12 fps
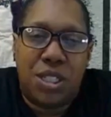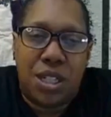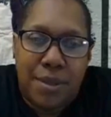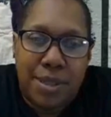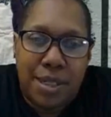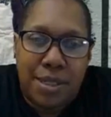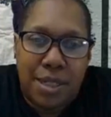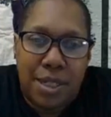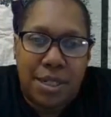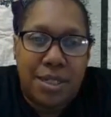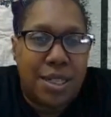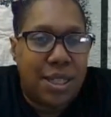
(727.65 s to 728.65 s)
time as it did
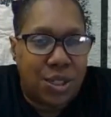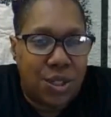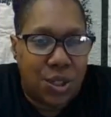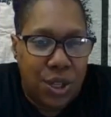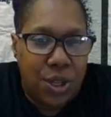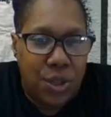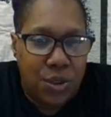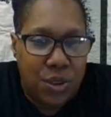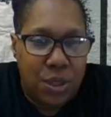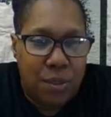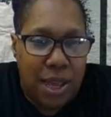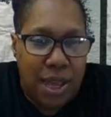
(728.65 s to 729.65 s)
until I started
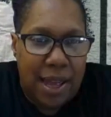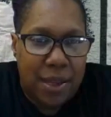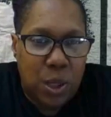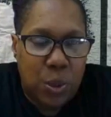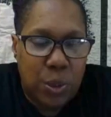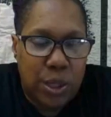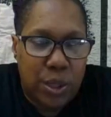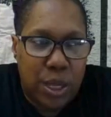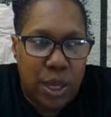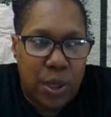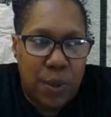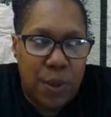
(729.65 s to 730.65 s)
using my AccuQuilt
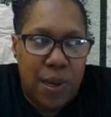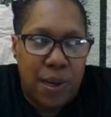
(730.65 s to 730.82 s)
Go.